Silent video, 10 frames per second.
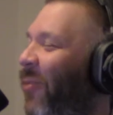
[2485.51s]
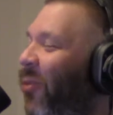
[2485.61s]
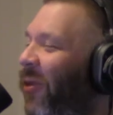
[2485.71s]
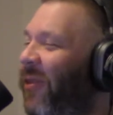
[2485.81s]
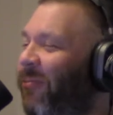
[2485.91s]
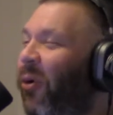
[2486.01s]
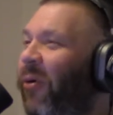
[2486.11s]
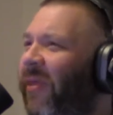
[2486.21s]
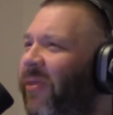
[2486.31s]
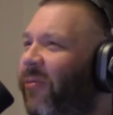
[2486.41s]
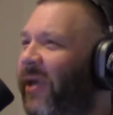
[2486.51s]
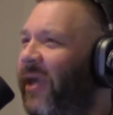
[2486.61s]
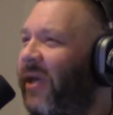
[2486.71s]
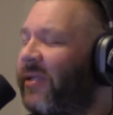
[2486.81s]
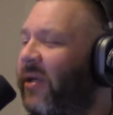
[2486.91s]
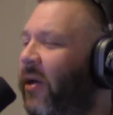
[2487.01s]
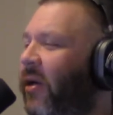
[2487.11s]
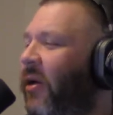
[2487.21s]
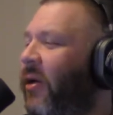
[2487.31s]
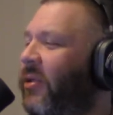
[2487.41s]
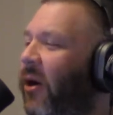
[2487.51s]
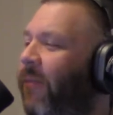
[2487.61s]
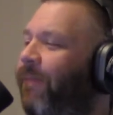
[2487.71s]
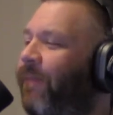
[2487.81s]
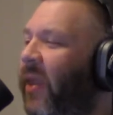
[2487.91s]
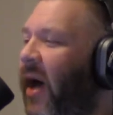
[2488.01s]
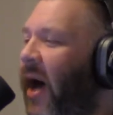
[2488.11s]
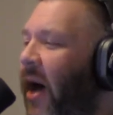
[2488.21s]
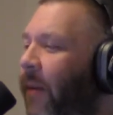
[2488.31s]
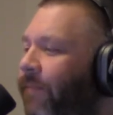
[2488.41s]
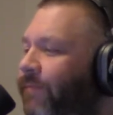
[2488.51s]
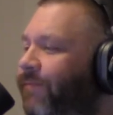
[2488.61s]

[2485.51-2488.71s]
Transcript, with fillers: More than, more than three years. Yeah. So, um,